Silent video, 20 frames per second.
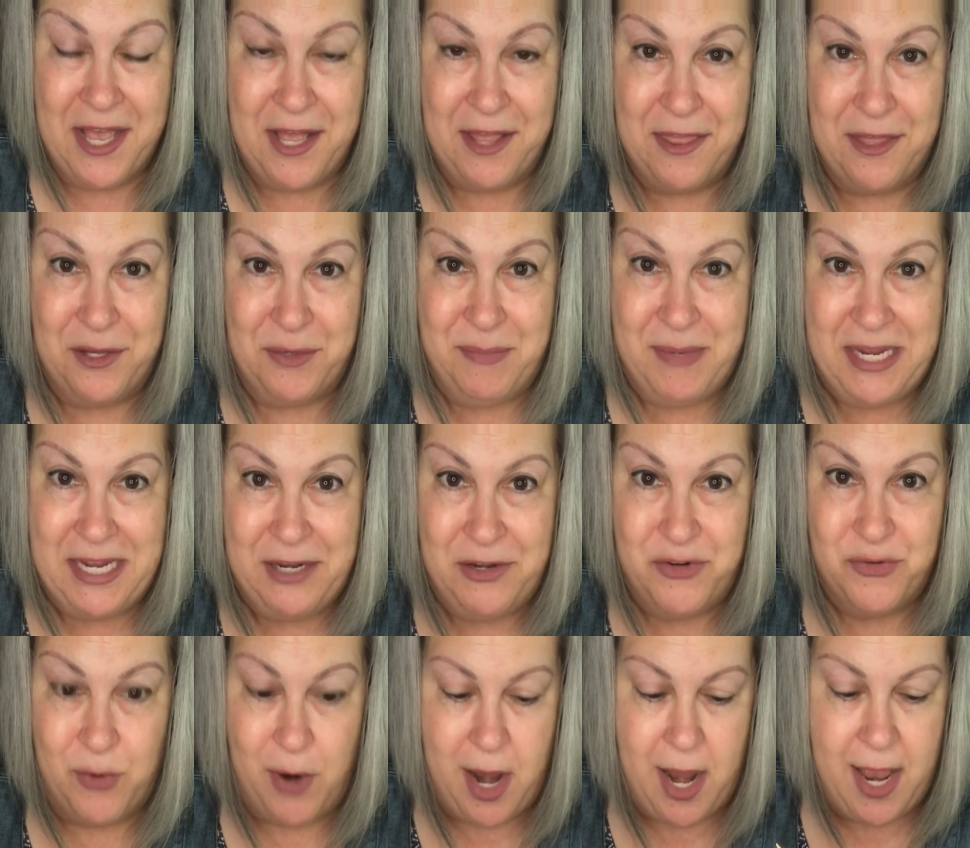They'll be
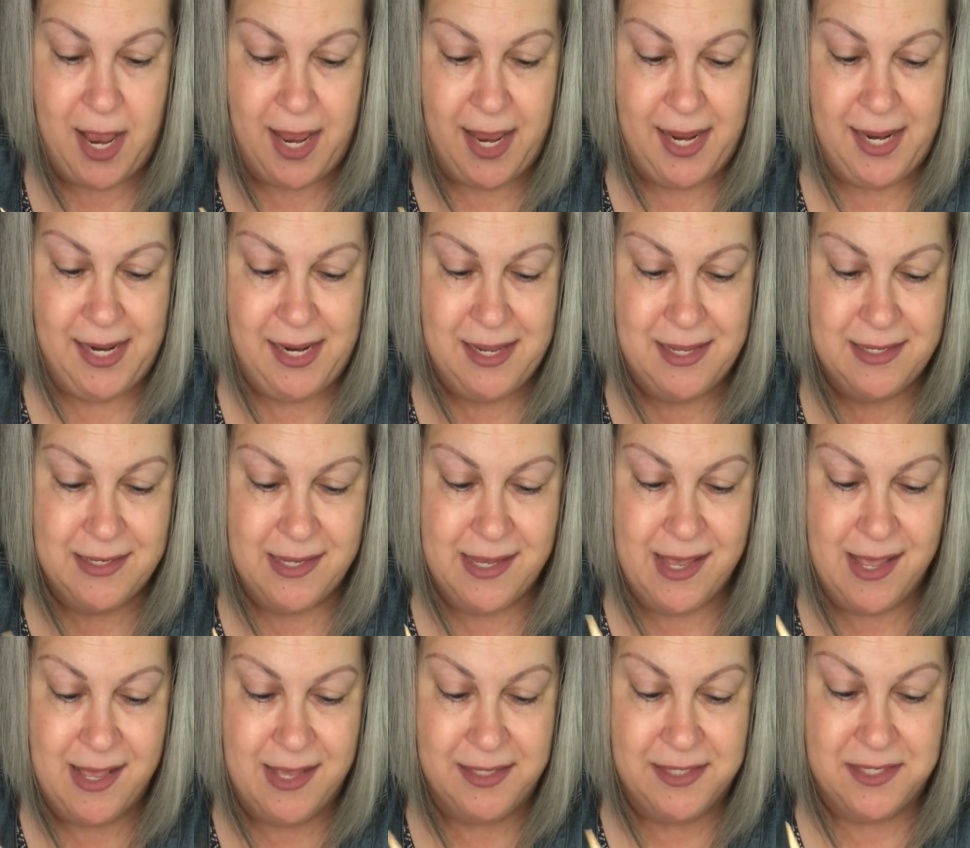dry
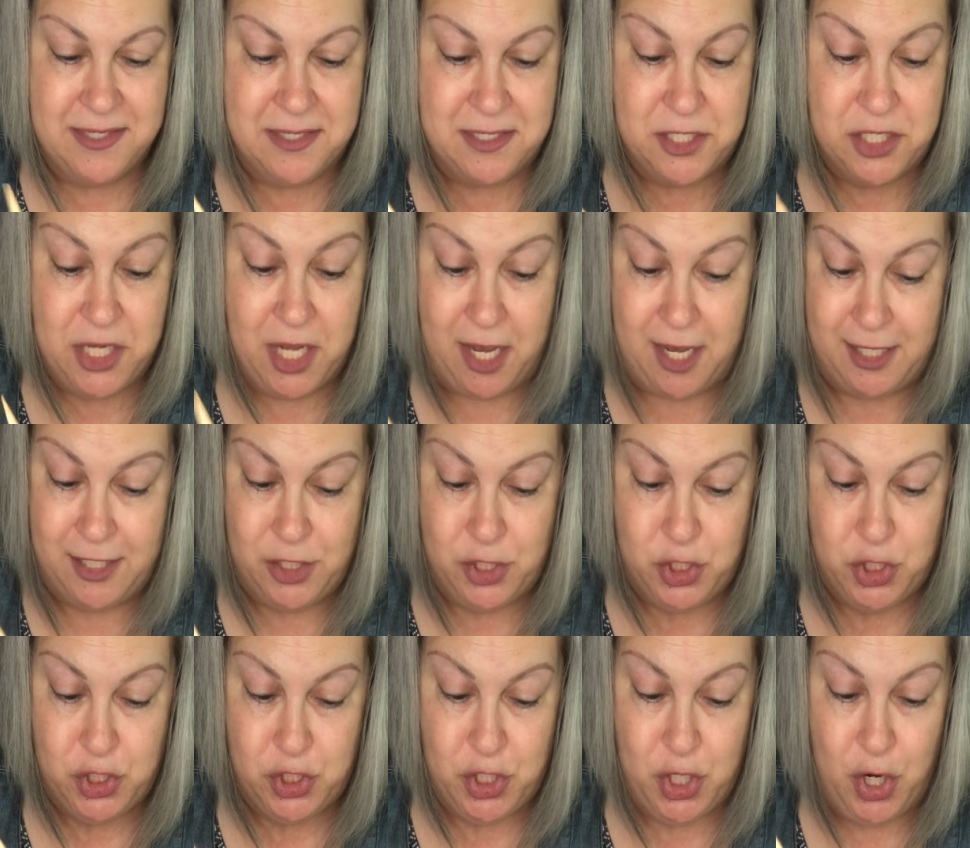to the
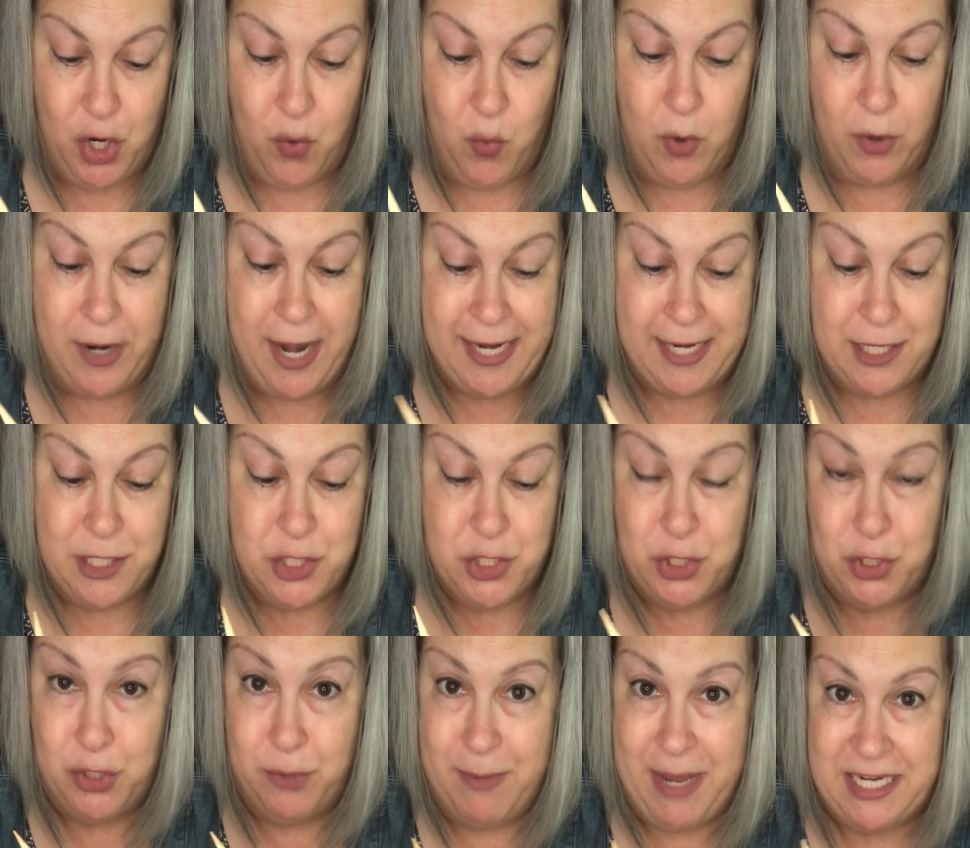touch where I can
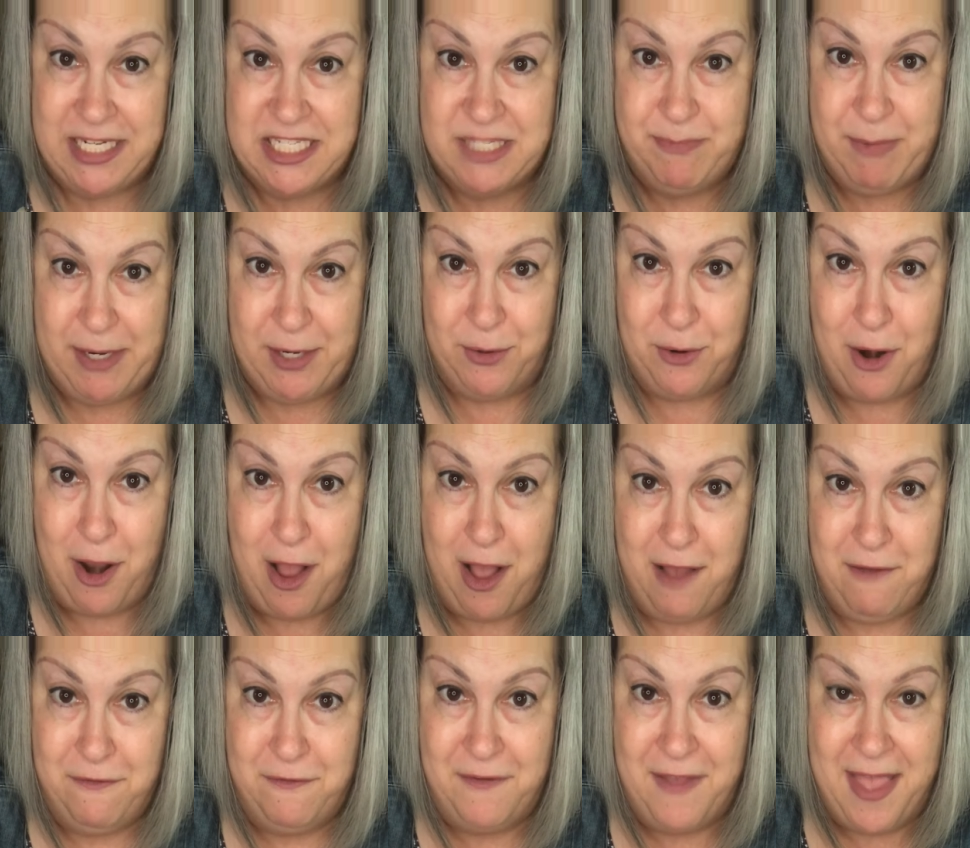turn my spinner
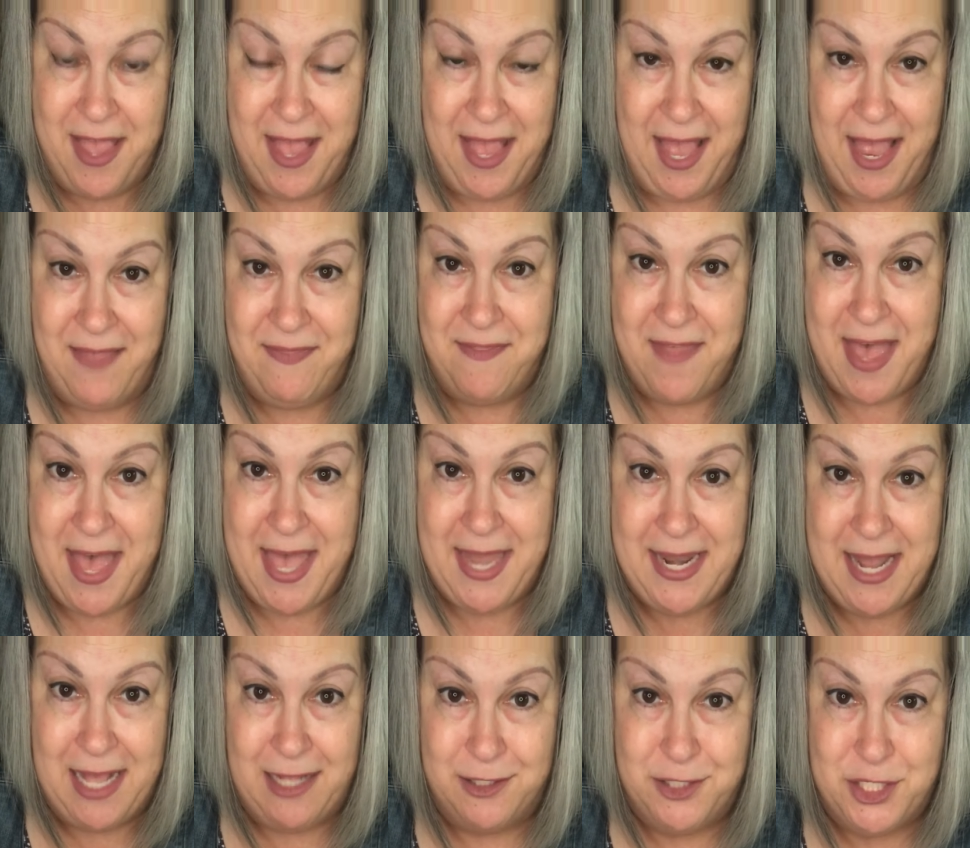off. And then
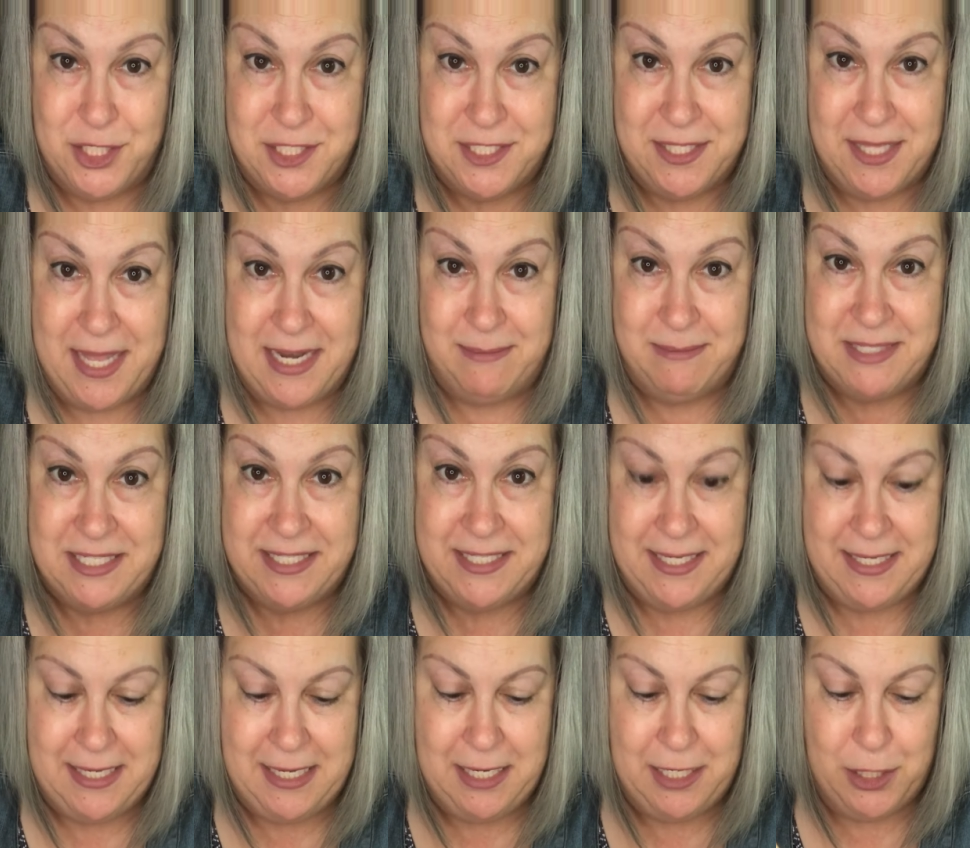I'll just let them
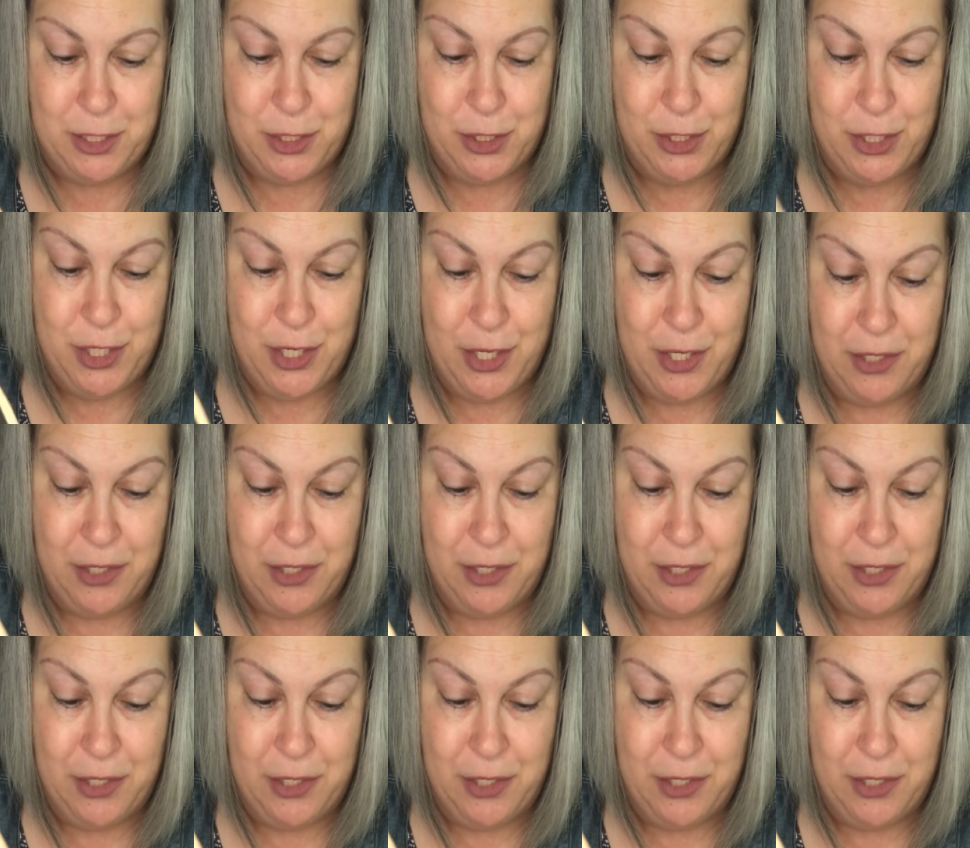sit here.